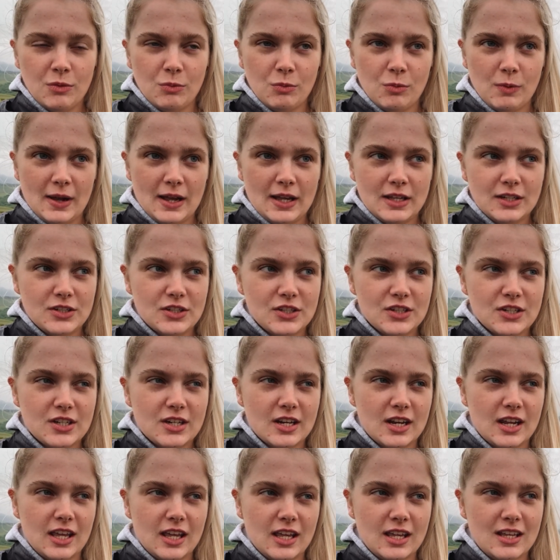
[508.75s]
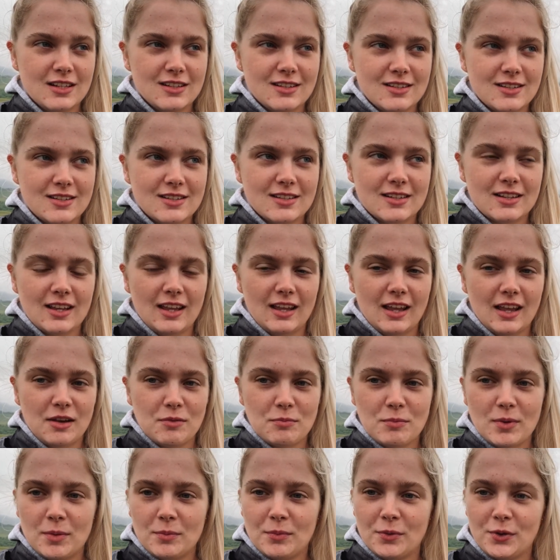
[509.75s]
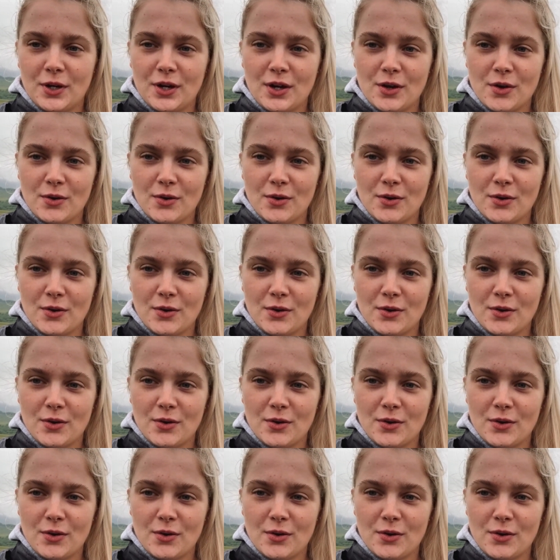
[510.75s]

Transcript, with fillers: which is in memory